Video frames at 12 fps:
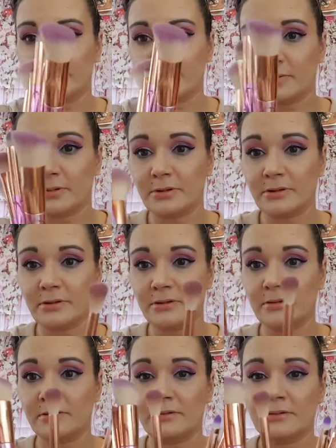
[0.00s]

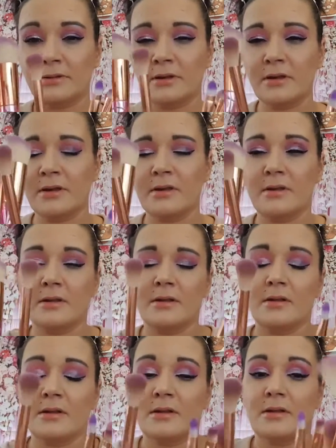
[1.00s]
Stippling.
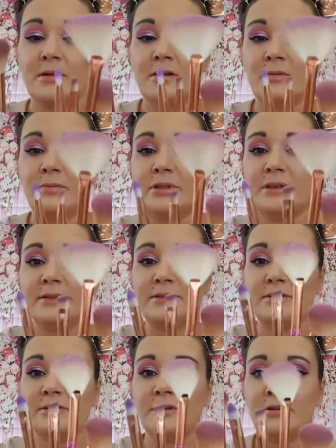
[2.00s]

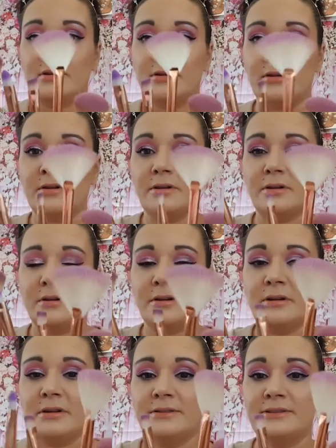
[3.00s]
Blender.
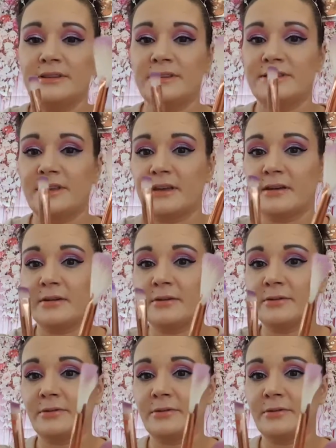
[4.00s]
Detail.